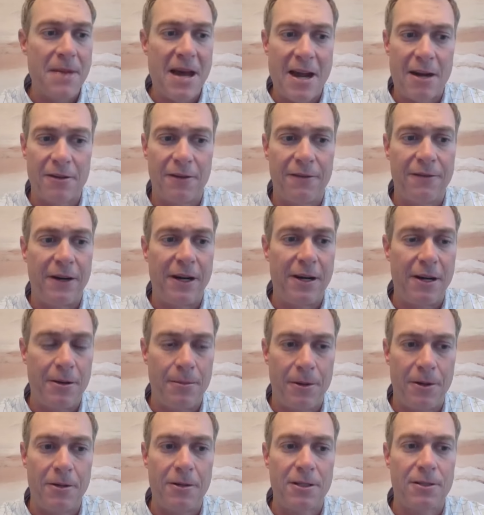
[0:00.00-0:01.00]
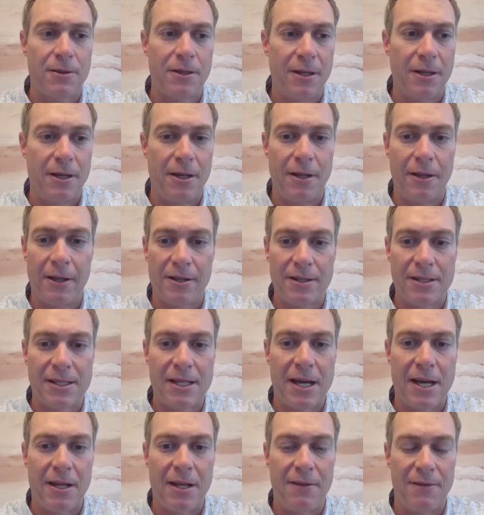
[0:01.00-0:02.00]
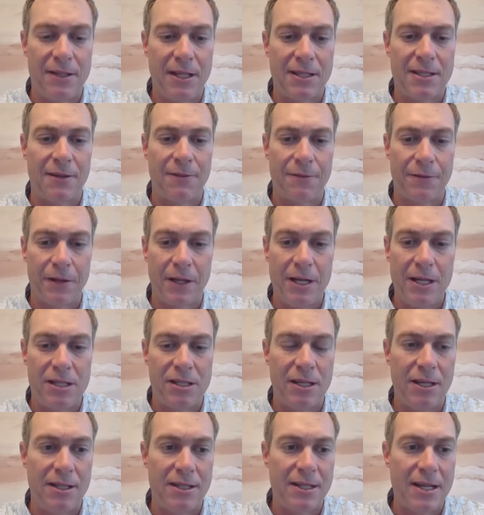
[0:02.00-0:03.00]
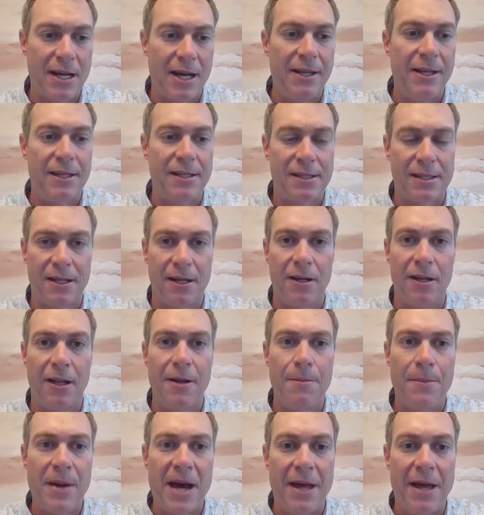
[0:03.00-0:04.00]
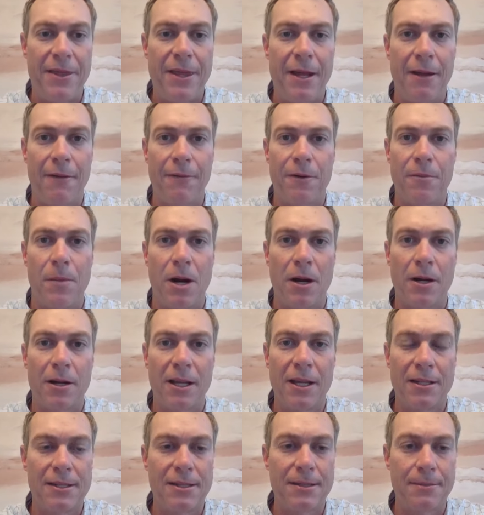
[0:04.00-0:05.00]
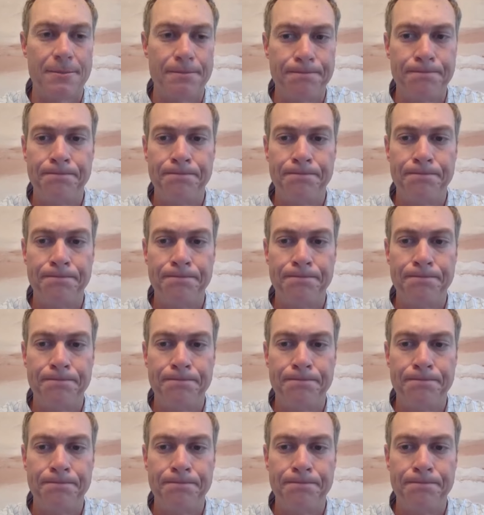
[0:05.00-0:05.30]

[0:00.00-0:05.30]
in macro variables with a little side of disinflation is not necessarily a bad thing for markets.